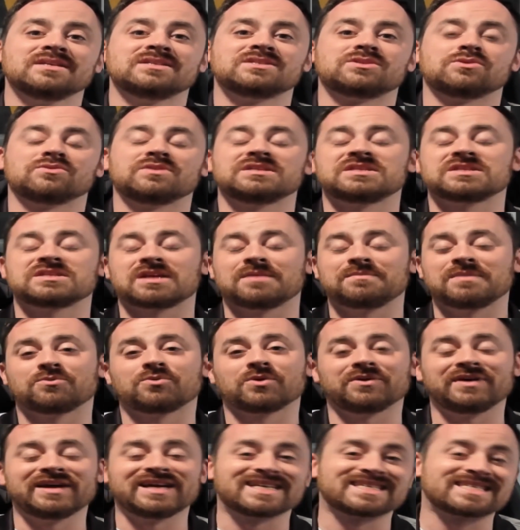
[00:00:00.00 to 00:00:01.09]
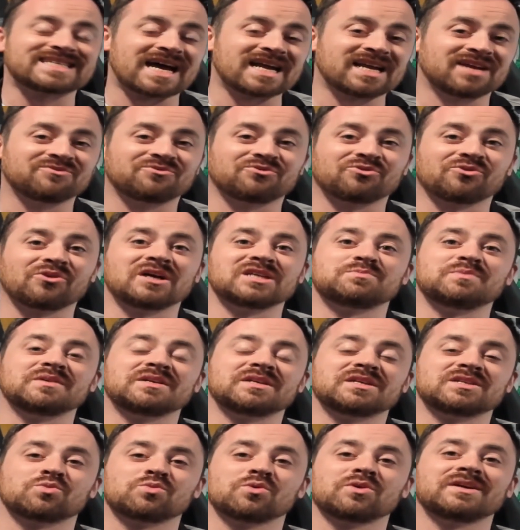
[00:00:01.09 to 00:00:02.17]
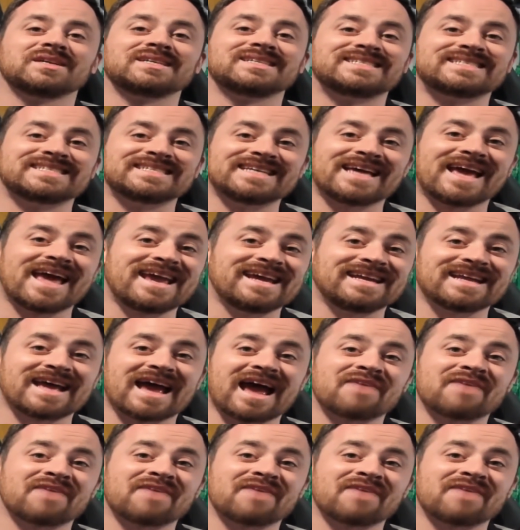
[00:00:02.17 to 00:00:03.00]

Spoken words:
So this is going to be really exciting for us because we're going to see 8